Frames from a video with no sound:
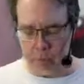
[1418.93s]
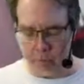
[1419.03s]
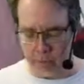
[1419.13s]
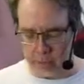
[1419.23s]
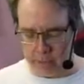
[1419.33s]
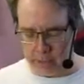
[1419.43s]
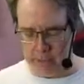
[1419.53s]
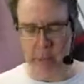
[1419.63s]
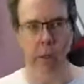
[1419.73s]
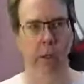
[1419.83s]
This is
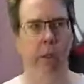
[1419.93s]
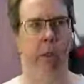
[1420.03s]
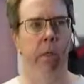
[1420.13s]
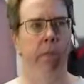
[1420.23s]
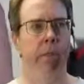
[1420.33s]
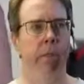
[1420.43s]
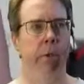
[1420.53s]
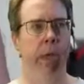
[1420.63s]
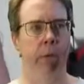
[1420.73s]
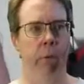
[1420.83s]
again just a
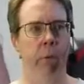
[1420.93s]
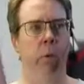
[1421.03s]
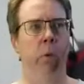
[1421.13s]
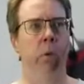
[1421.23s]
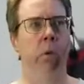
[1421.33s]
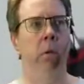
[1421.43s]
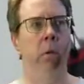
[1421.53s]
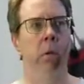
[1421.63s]
general tool,